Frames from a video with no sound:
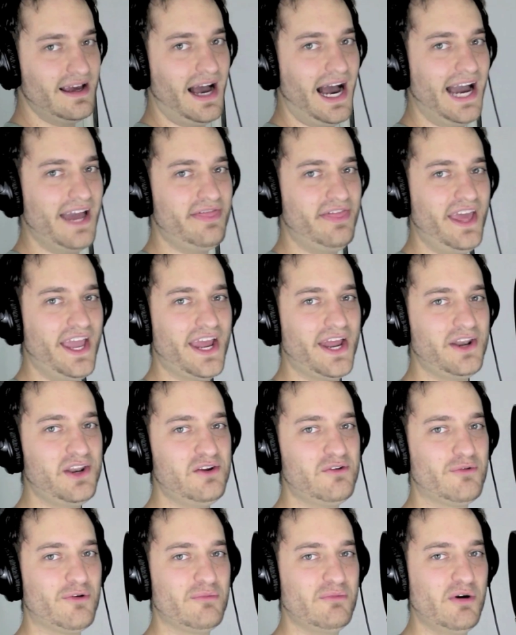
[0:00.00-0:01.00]
I then
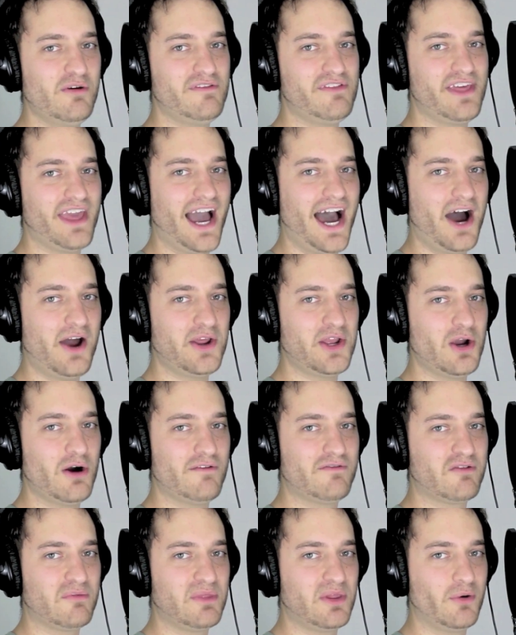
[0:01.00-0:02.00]
remove the audio
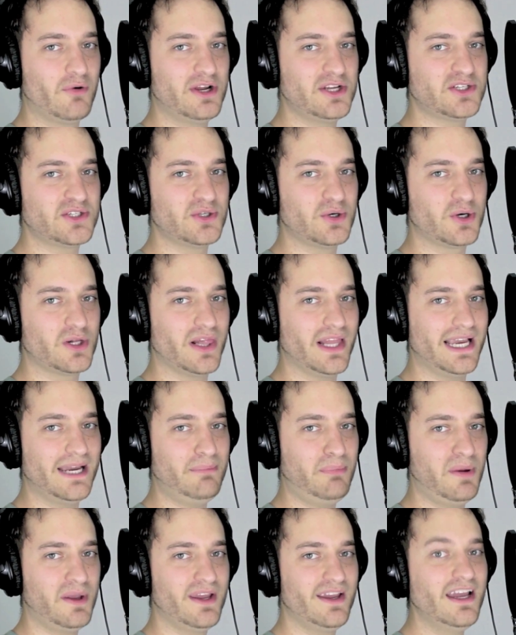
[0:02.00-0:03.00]
from the original
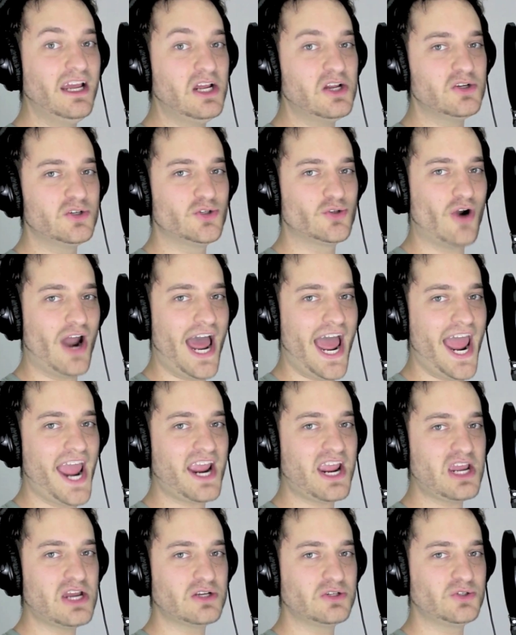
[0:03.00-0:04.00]
clip,
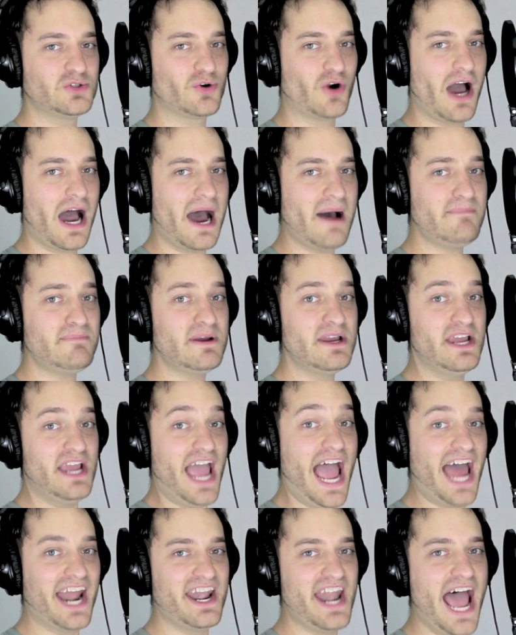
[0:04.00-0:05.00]
drag, drop,
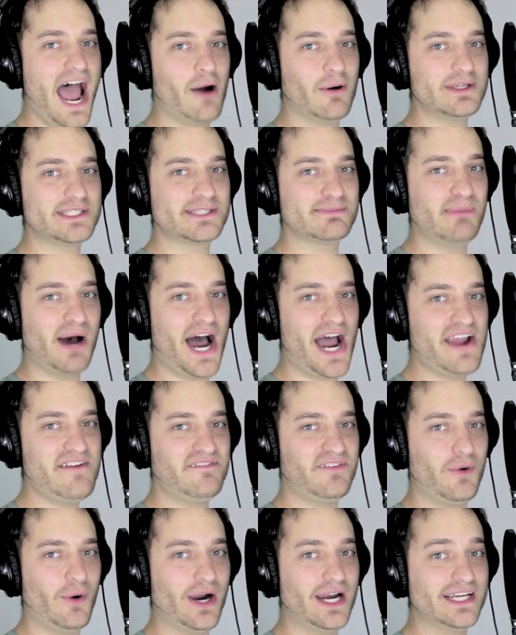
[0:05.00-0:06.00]
and now it's my
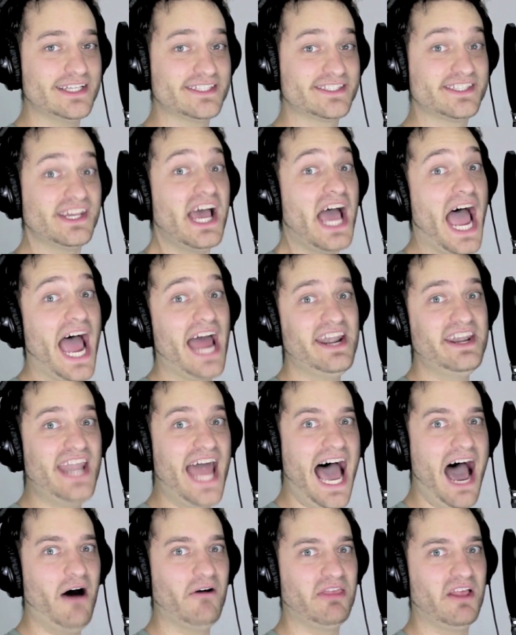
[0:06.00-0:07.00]
voice! And
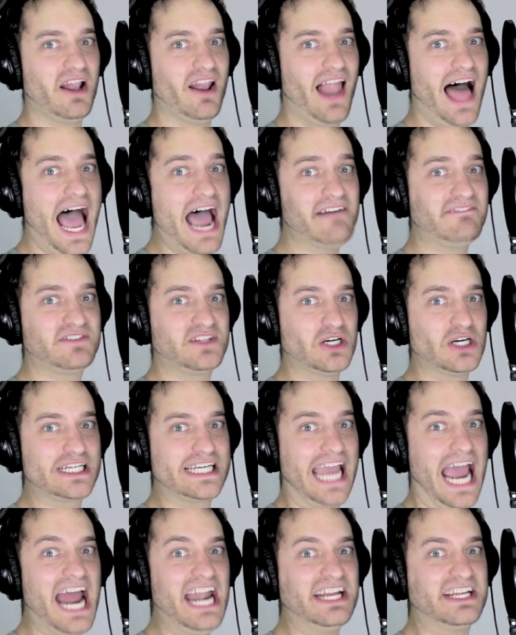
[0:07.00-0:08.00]
now the laughter
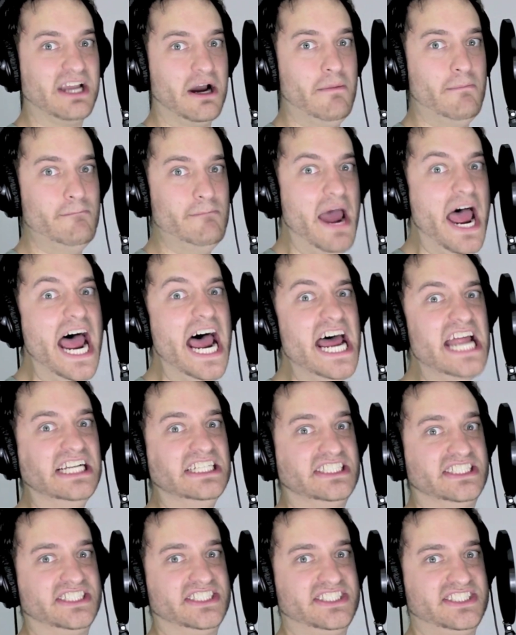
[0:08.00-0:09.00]
can
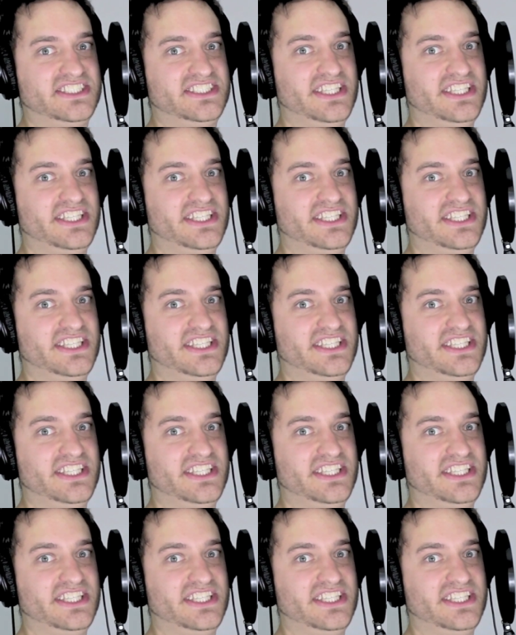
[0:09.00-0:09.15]
commence!